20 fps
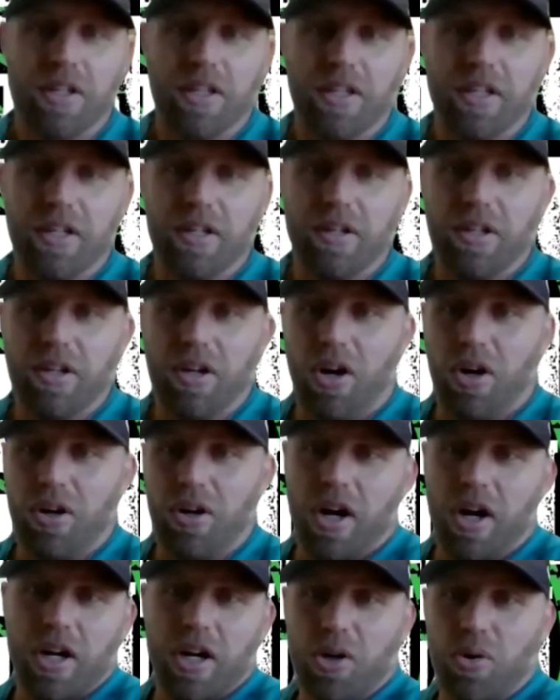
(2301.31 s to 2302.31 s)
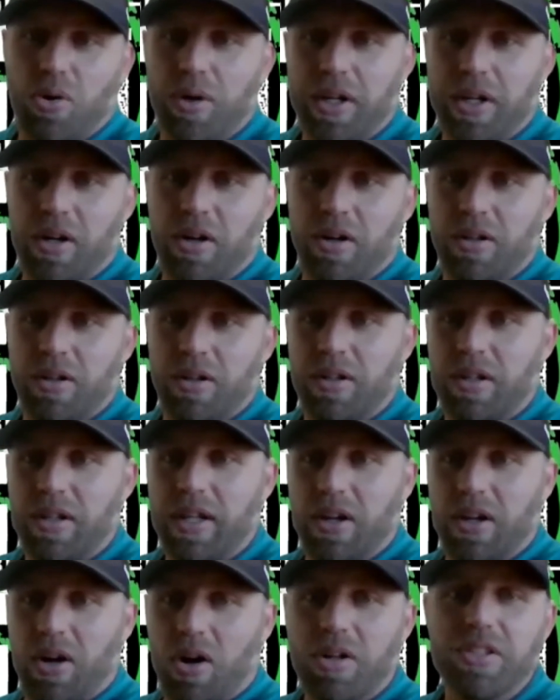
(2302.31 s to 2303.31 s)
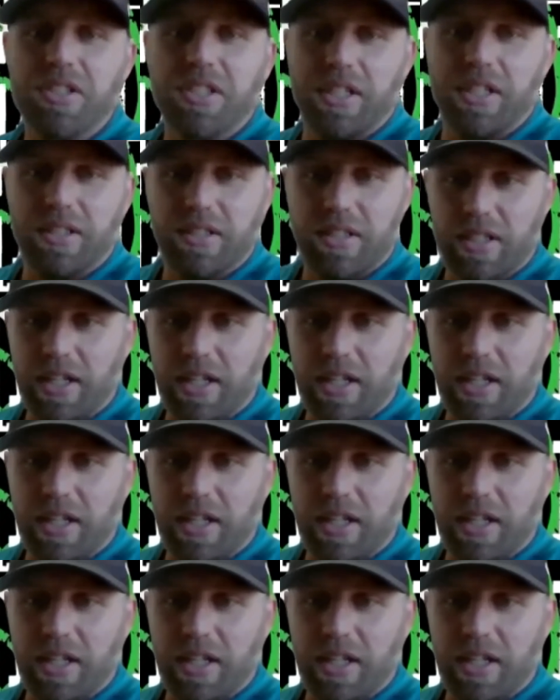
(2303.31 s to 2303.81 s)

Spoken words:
that are not going on in our season